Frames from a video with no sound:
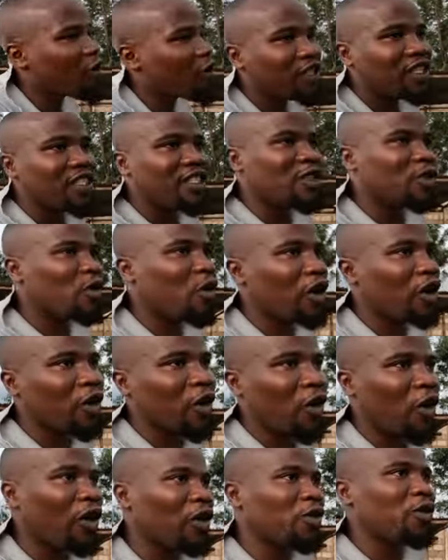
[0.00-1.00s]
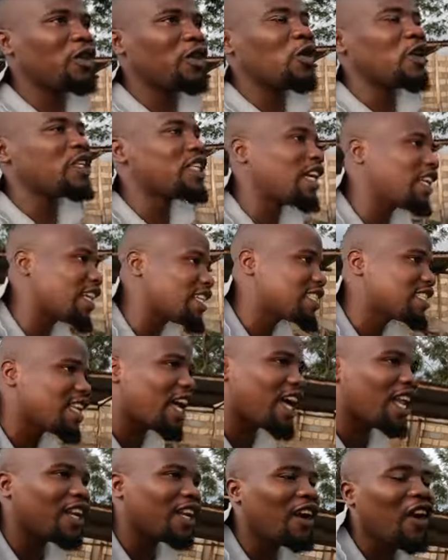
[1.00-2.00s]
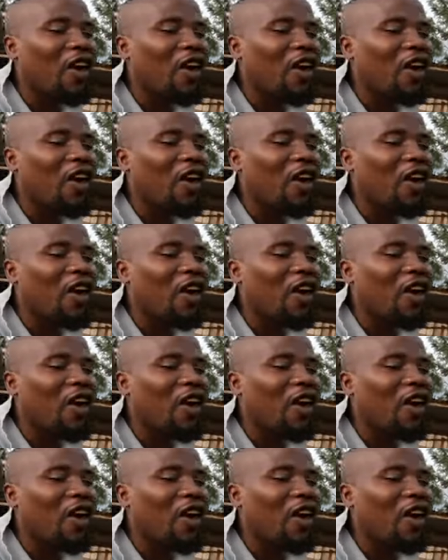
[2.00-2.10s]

what is going on? We don't understand.